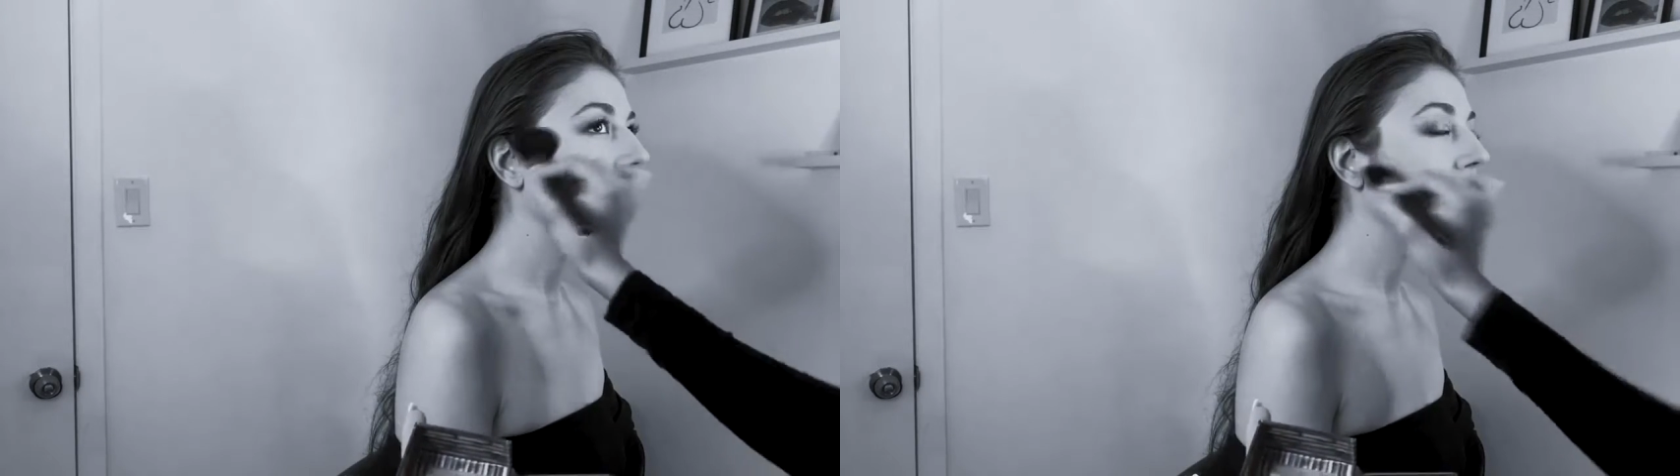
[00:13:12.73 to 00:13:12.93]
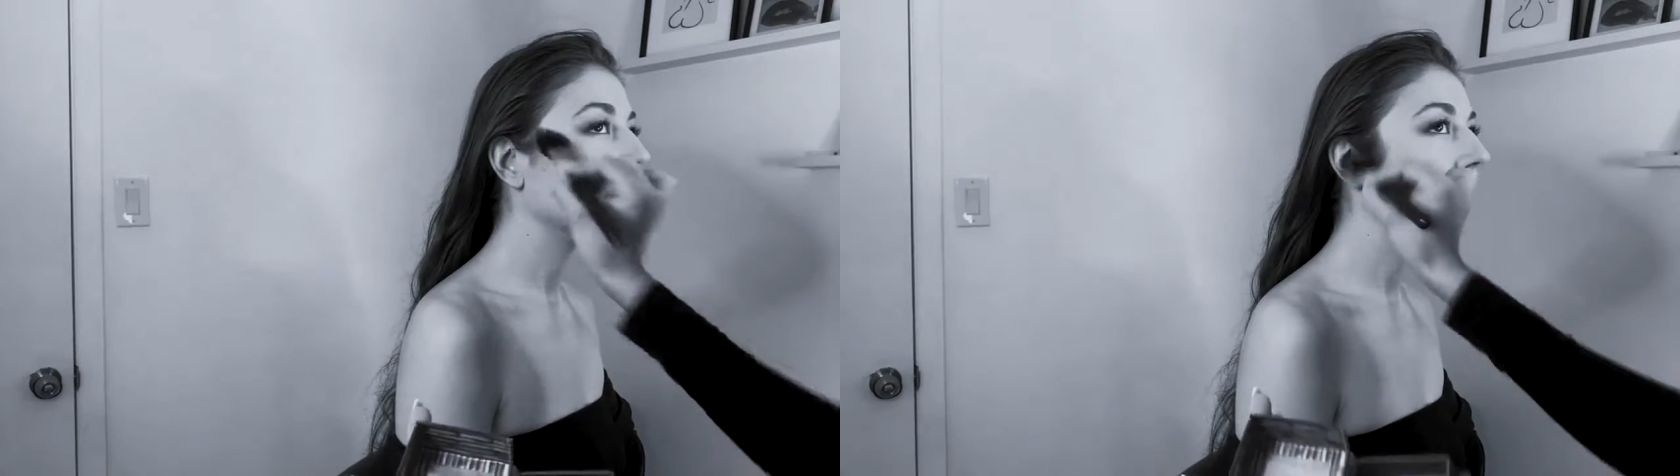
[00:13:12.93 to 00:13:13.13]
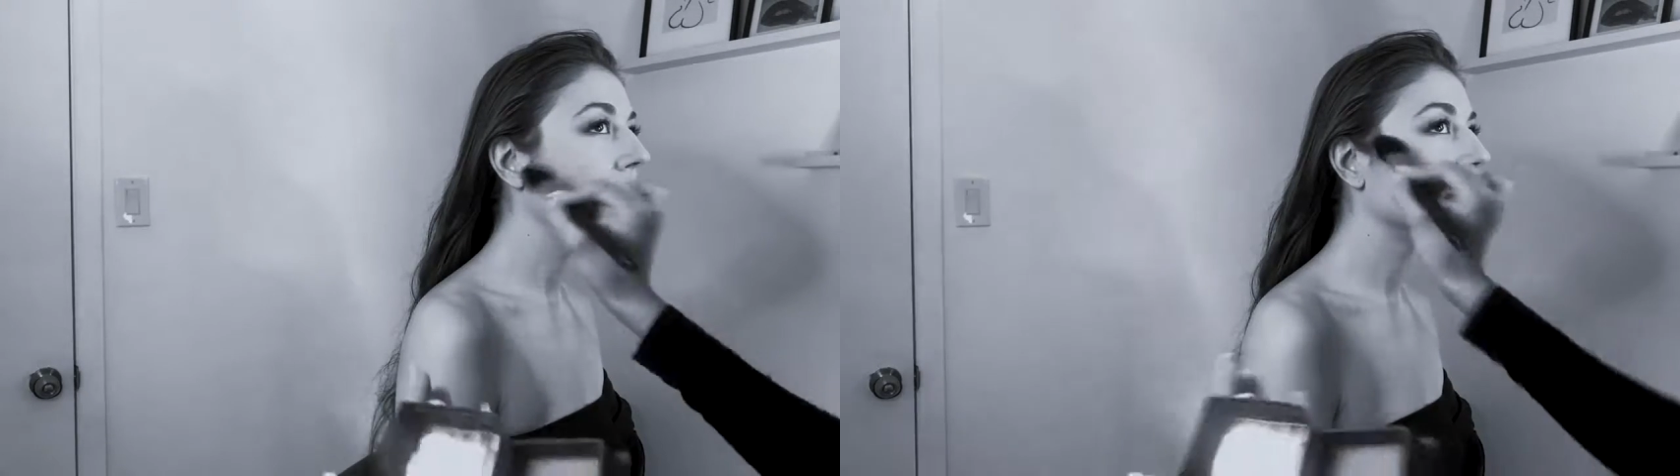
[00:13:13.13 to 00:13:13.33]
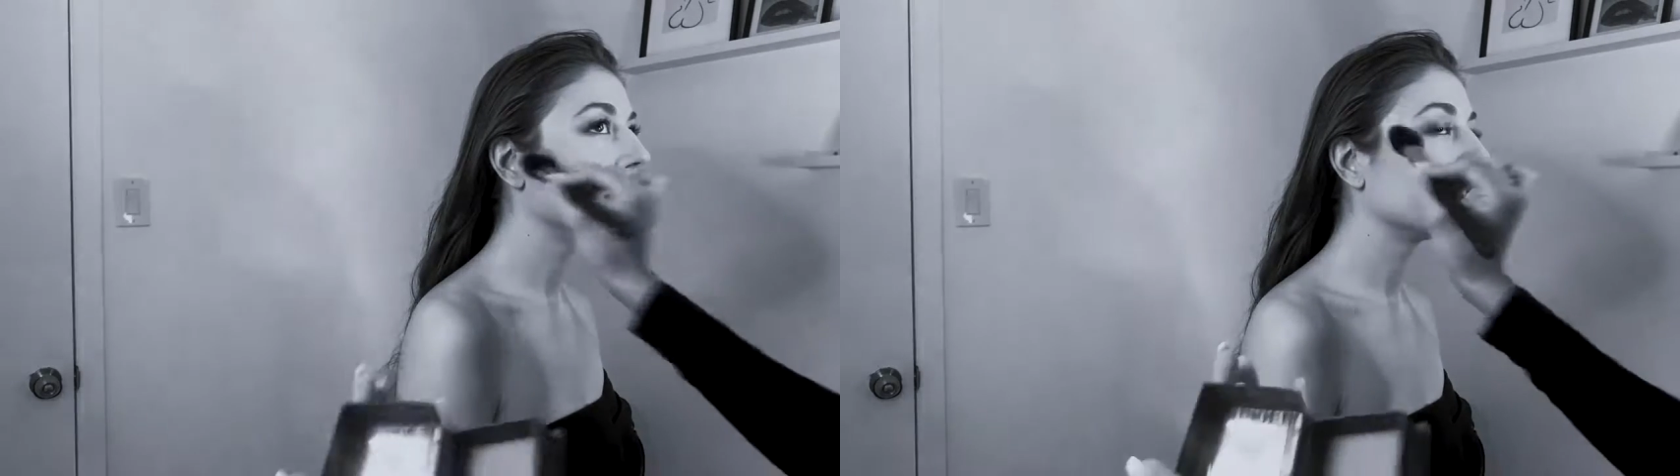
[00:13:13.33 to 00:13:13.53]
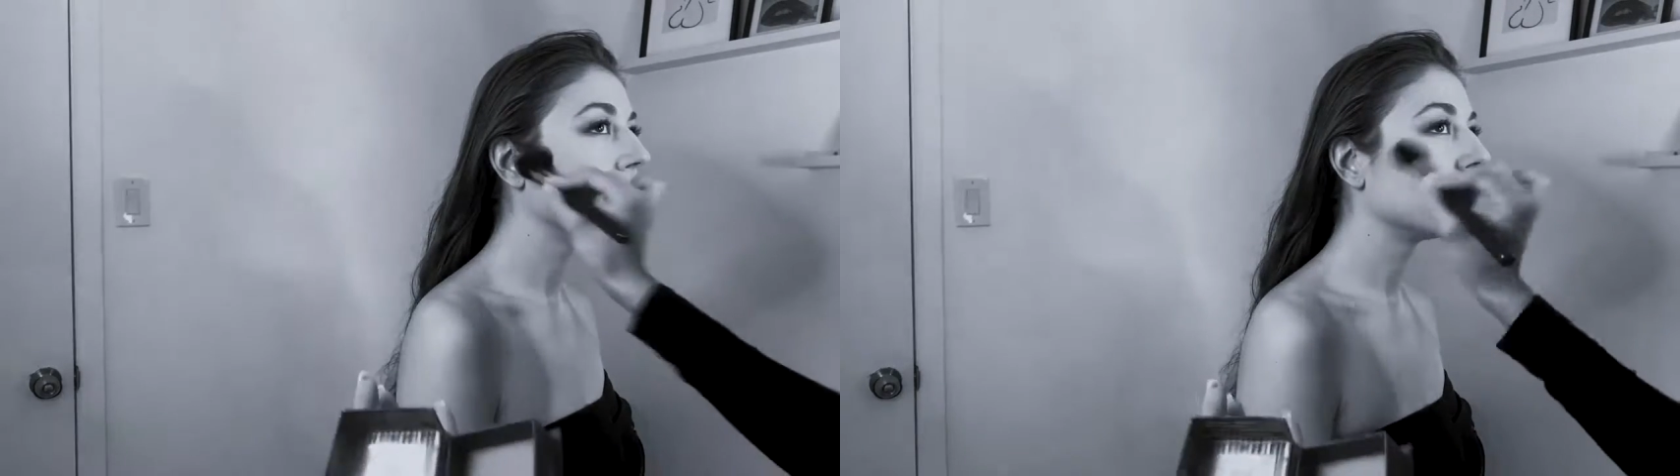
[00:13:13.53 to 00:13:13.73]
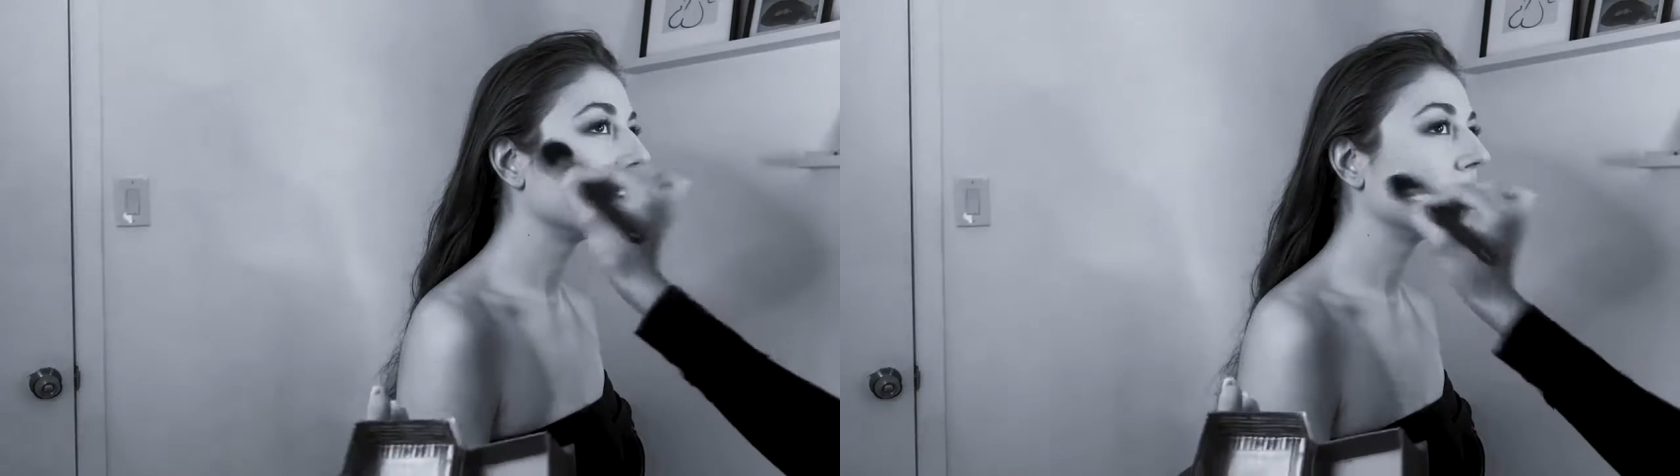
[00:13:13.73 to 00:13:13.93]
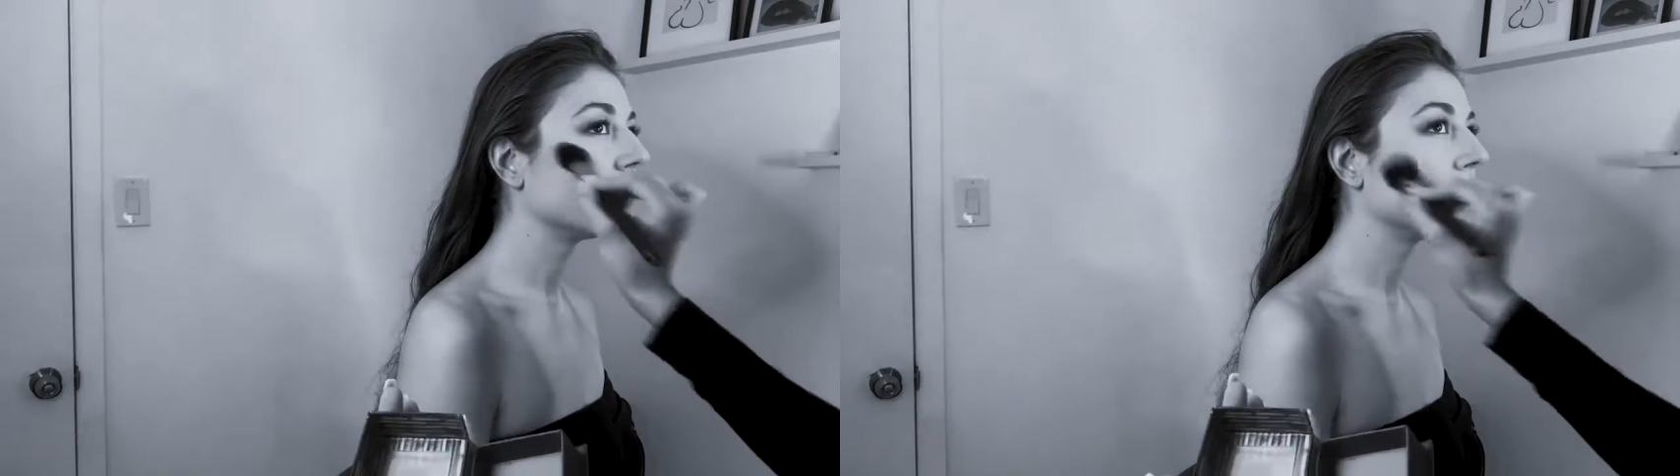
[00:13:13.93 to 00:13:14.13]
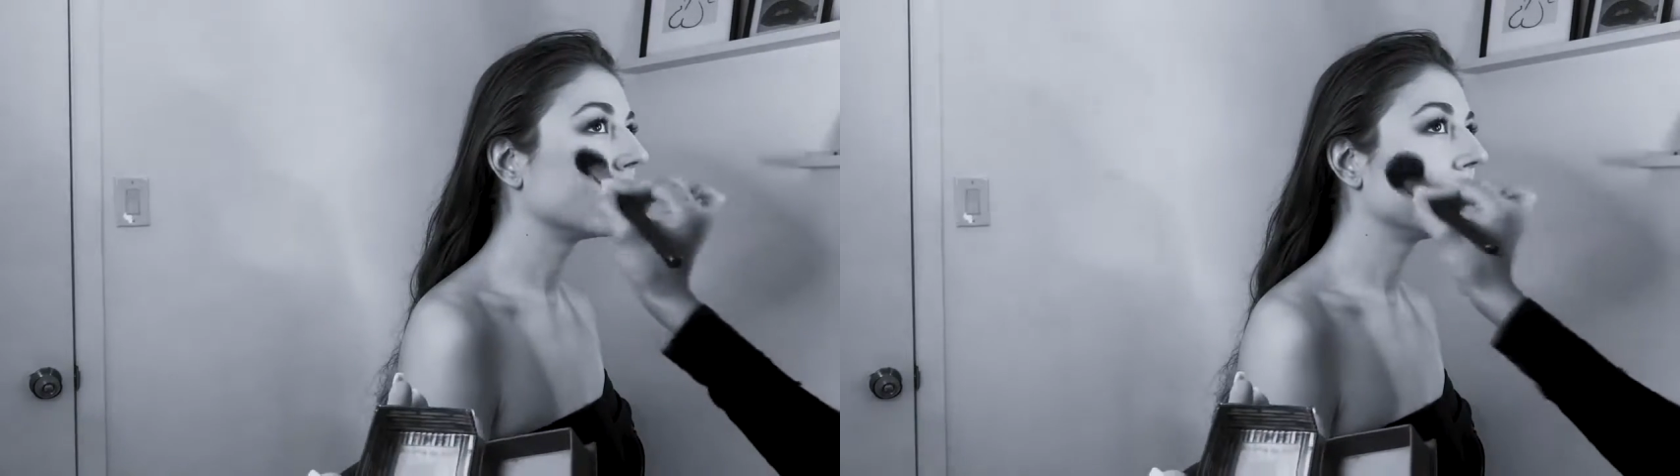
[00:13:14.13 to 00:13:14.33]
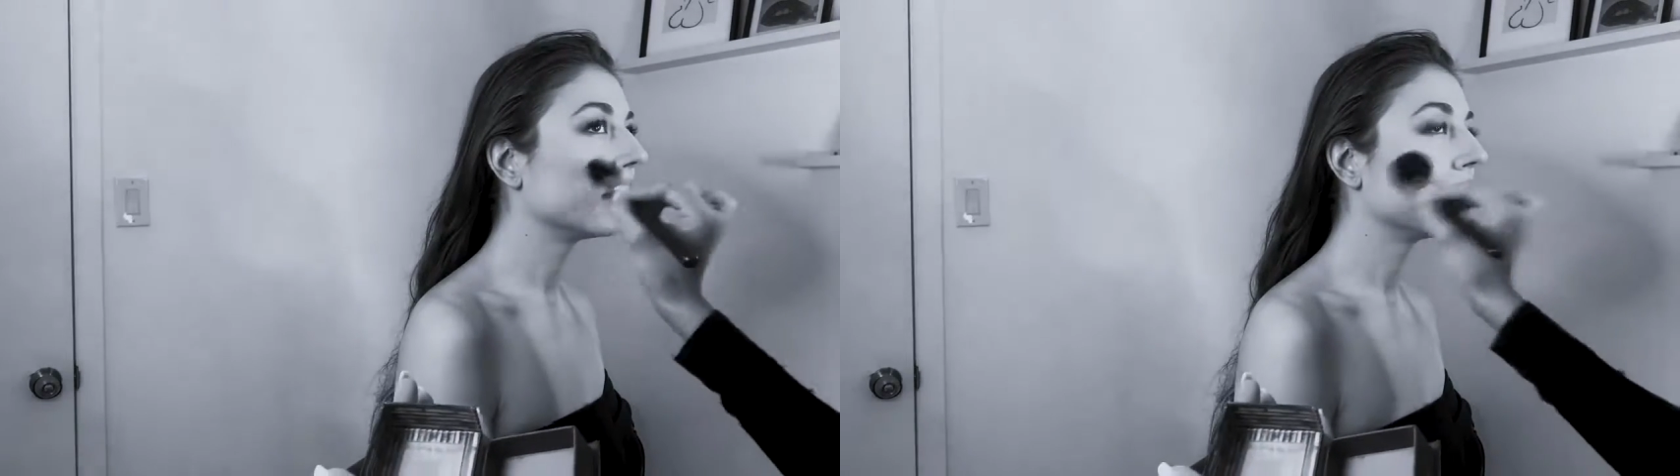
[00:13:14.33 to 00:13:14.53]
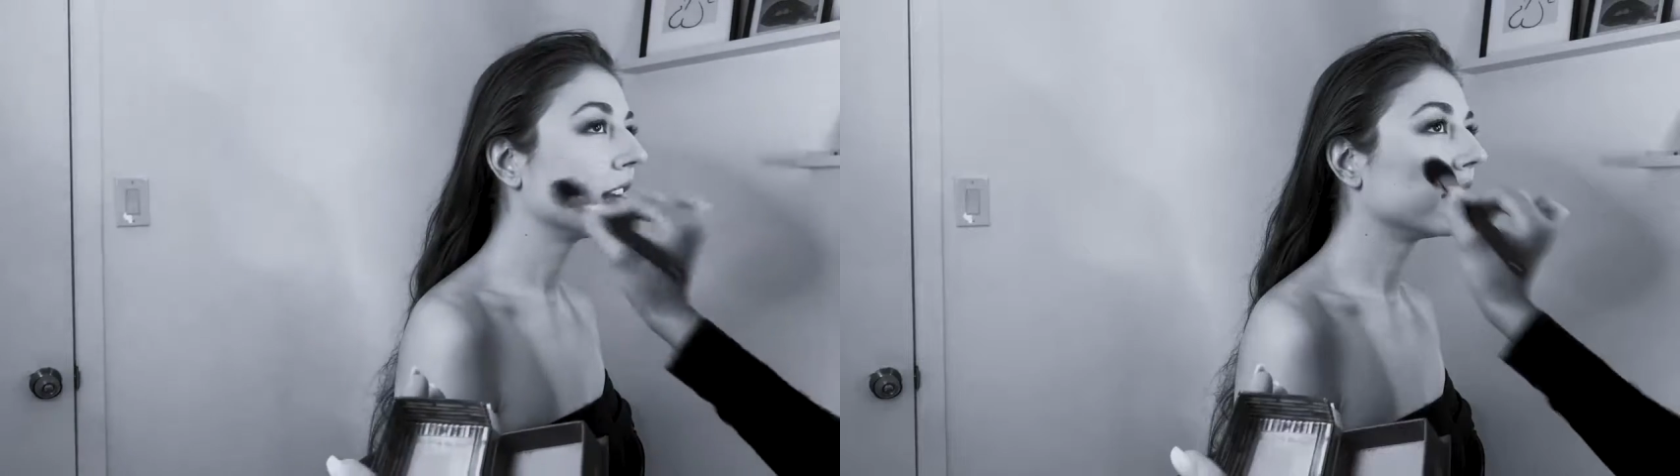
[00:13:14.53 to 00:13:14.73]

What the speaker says: but I always end up doing